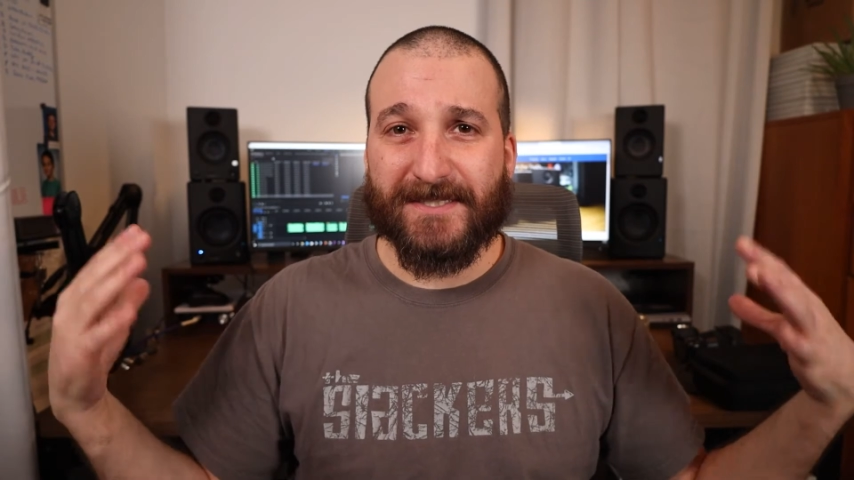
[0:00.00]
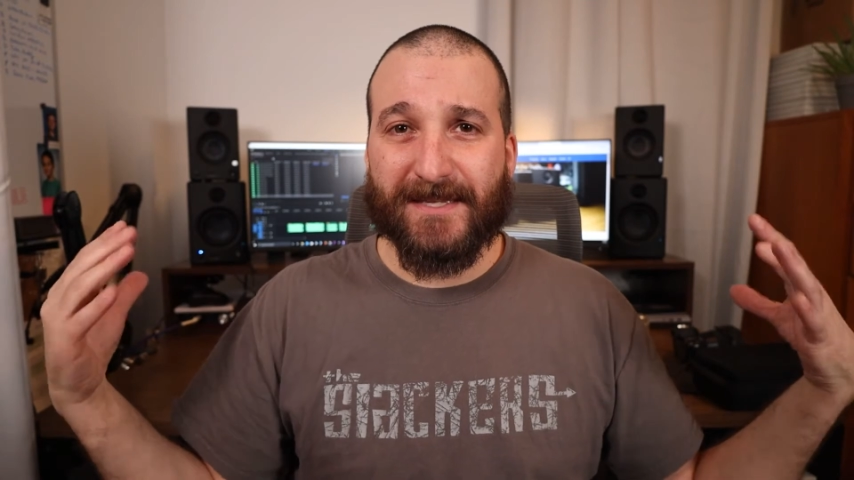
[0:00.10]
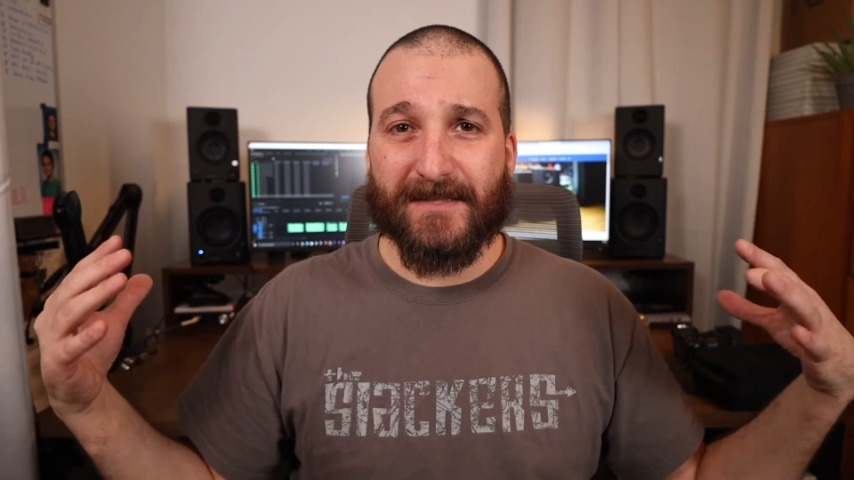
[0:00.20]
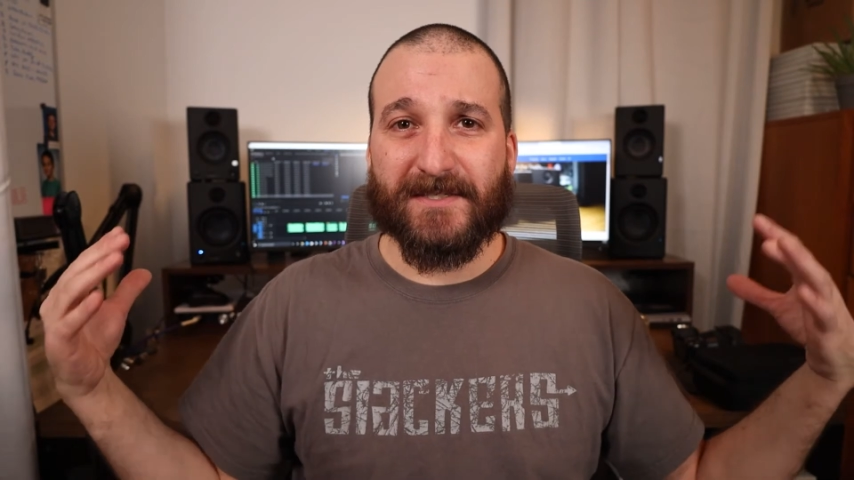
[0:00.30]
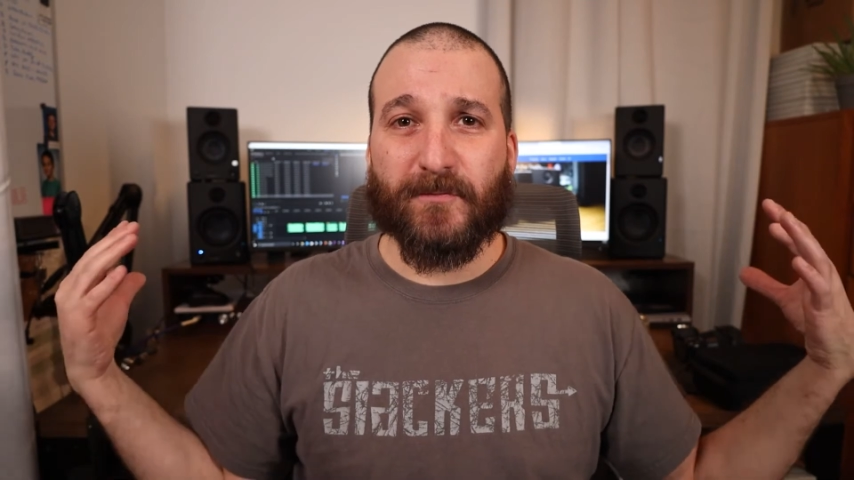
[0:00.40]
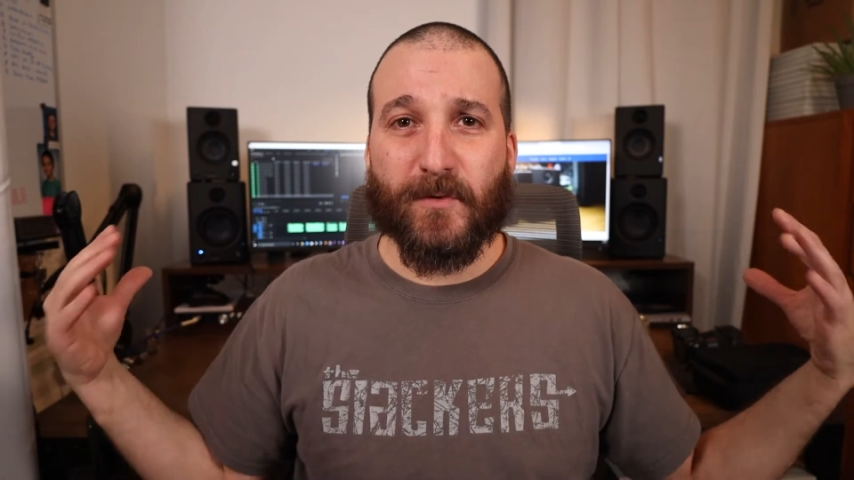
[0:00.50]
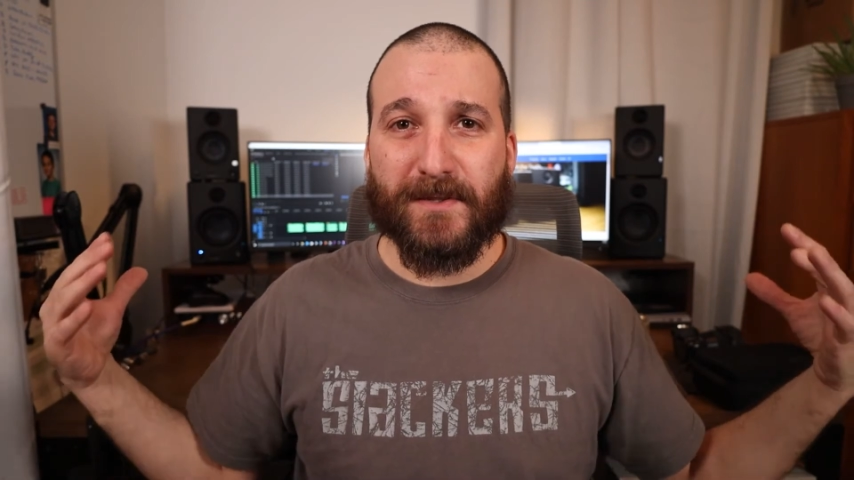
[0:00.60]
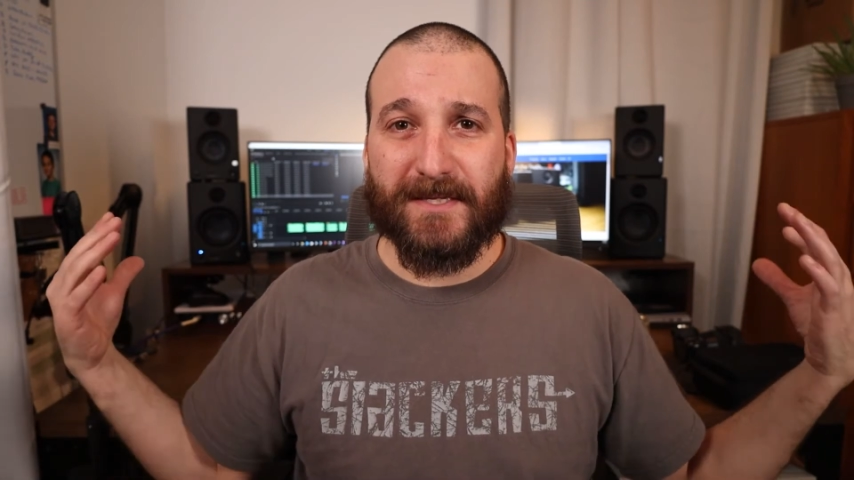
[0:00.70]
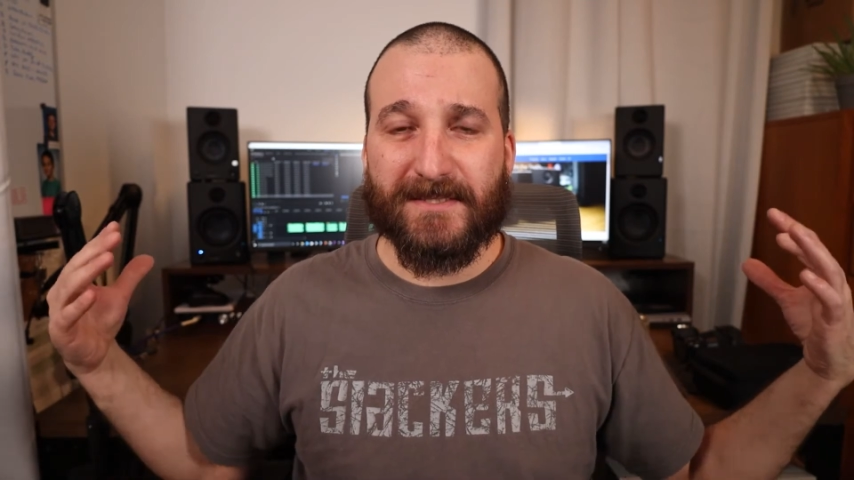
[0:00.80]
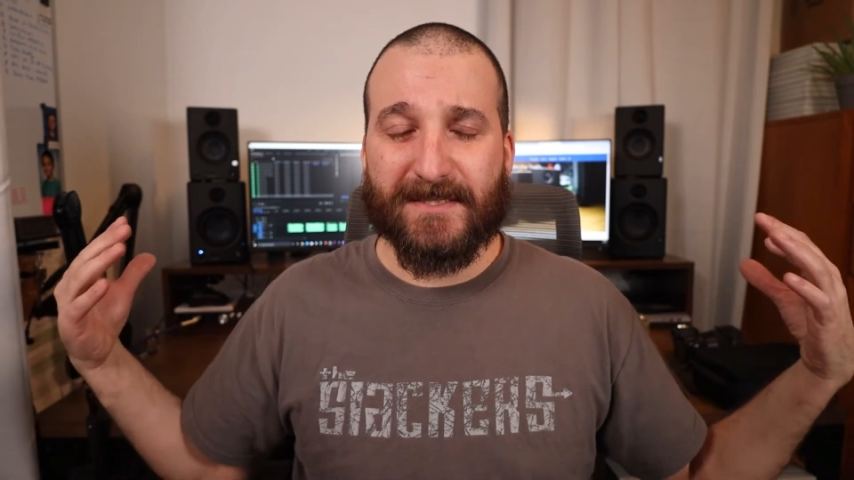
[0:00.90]
sense of what
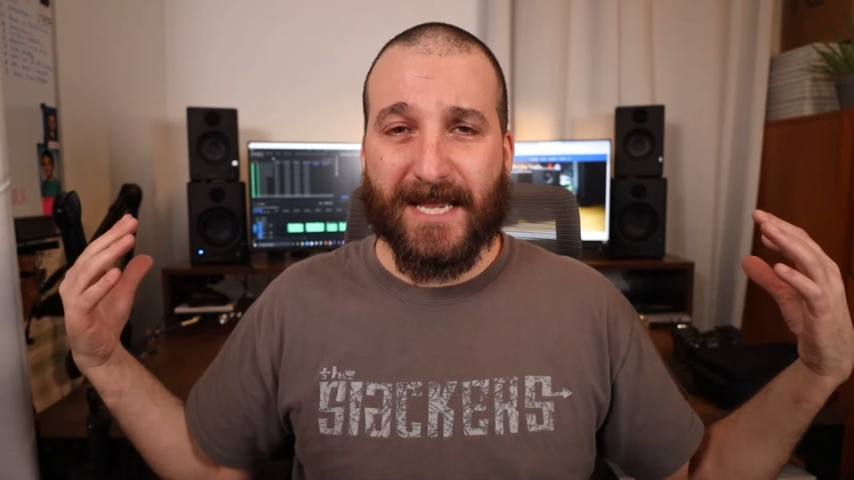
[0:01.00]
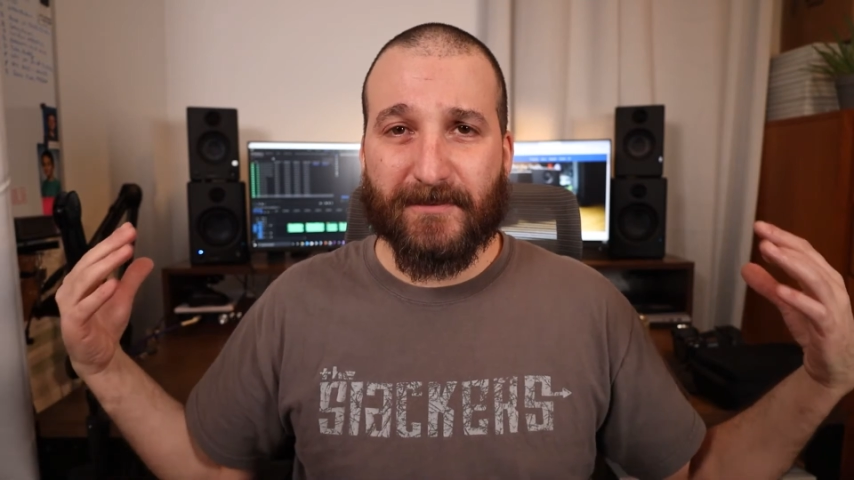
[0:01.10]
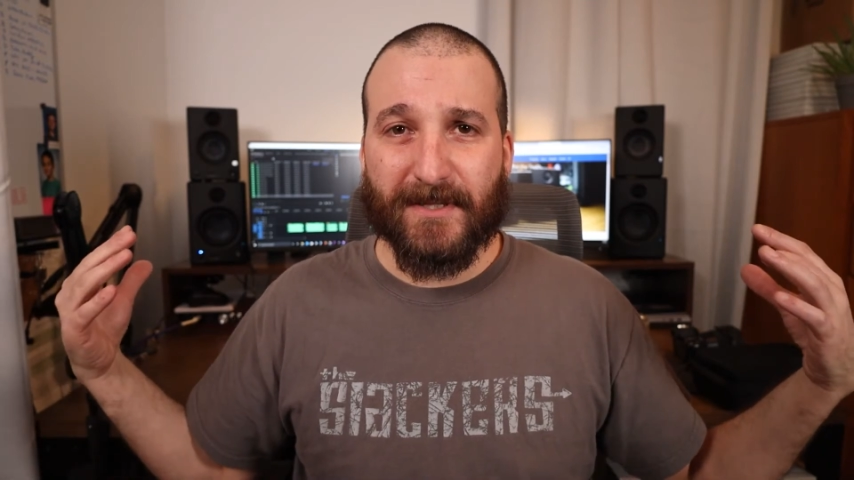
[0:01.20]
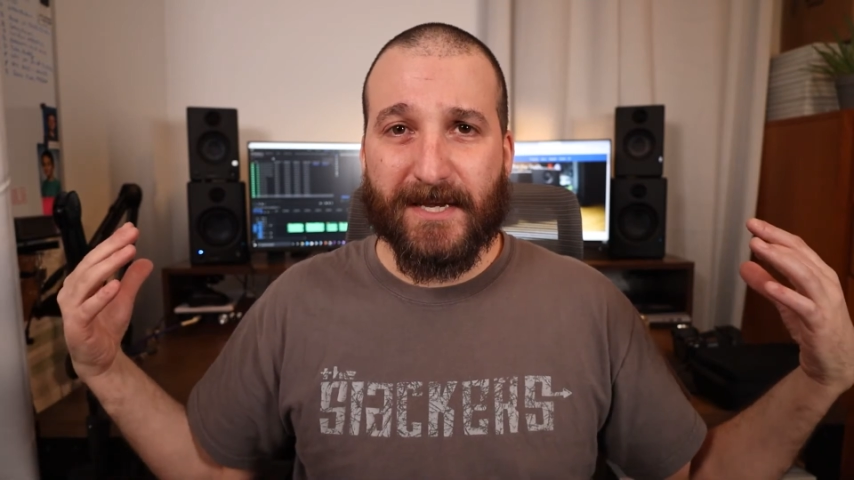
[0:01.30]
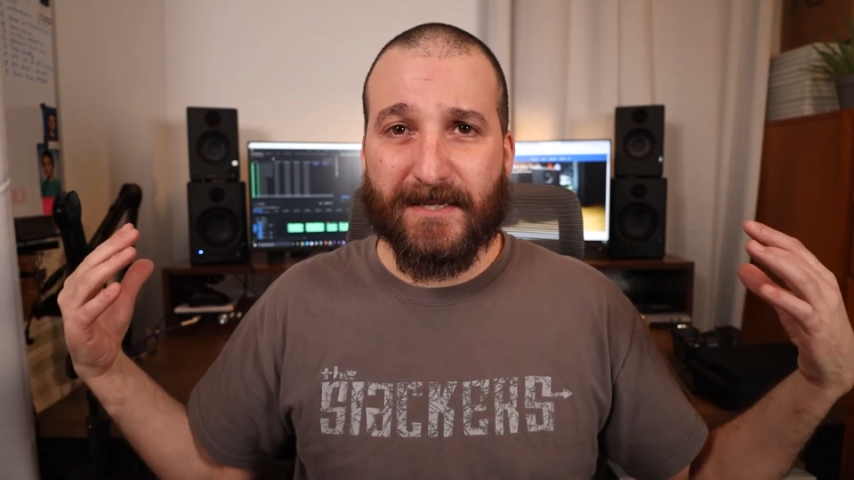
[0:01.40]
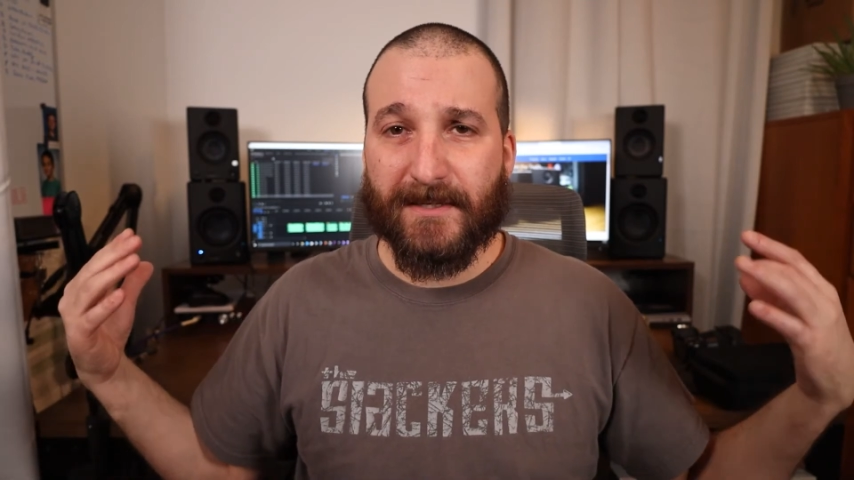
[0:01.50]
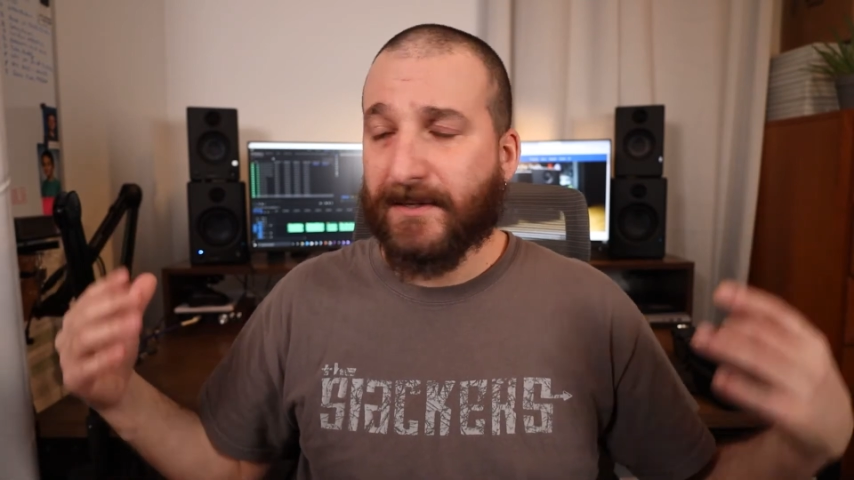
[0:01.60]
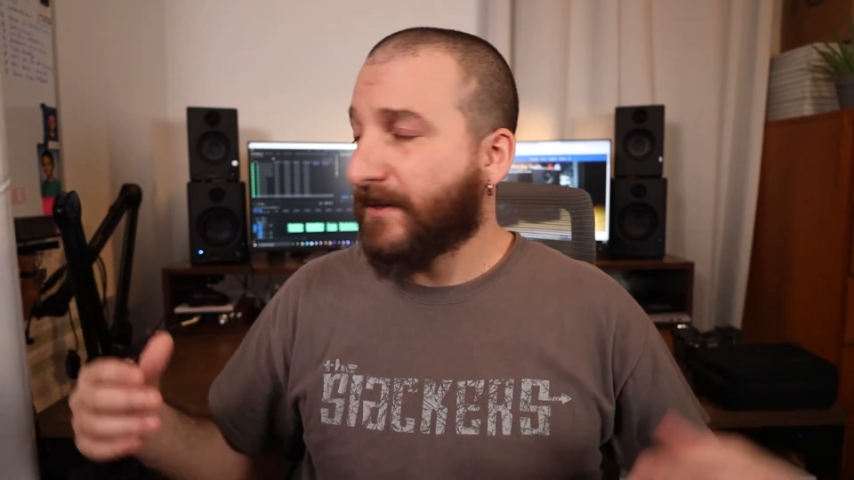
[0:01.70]
these sound like.